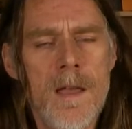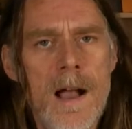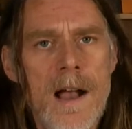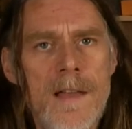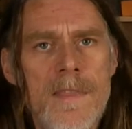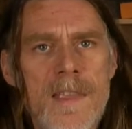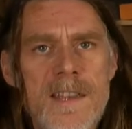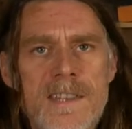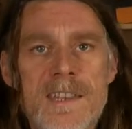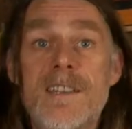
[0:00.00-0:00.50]

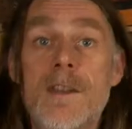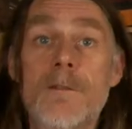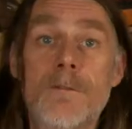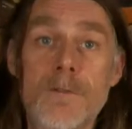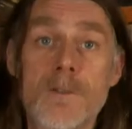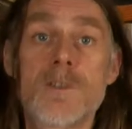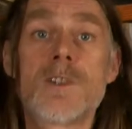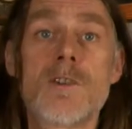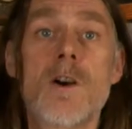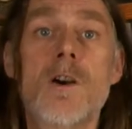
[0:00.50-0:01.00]
that's a
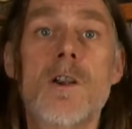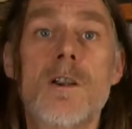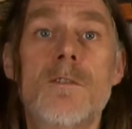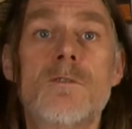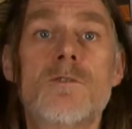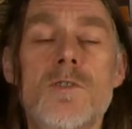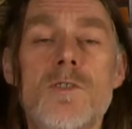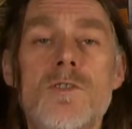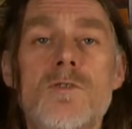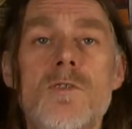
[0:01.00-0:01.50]
different style of
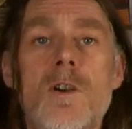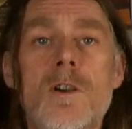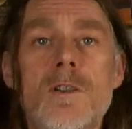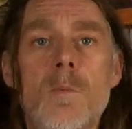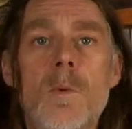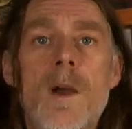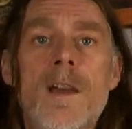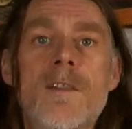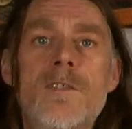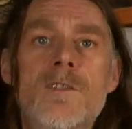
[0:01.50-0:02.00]
truss rod
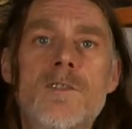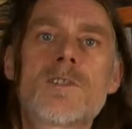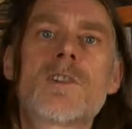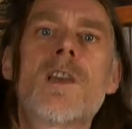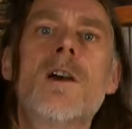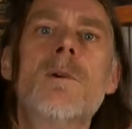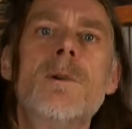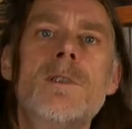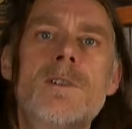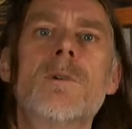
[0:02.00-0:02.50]
where it does
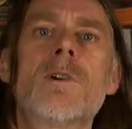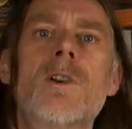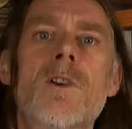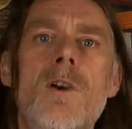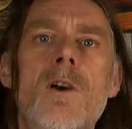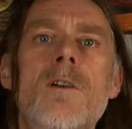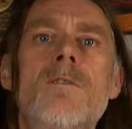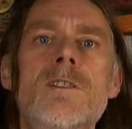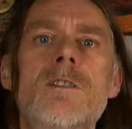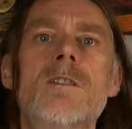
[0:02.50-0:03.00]
go into a
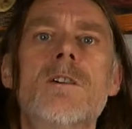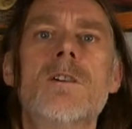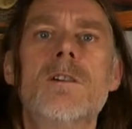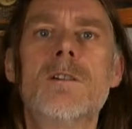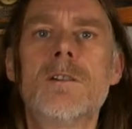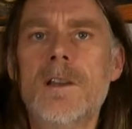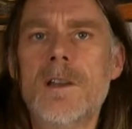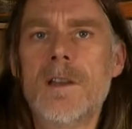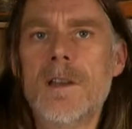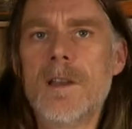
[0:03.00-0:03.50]
curved slot.
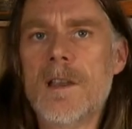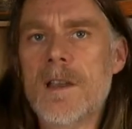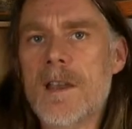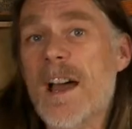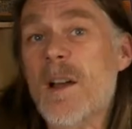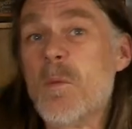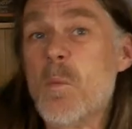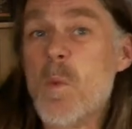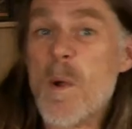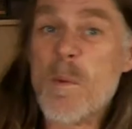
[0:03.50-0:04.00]

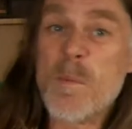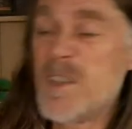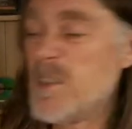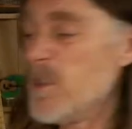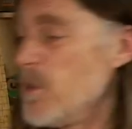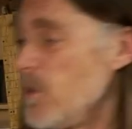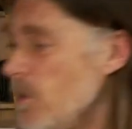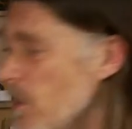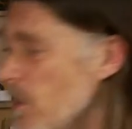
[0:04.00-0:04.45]
And when we do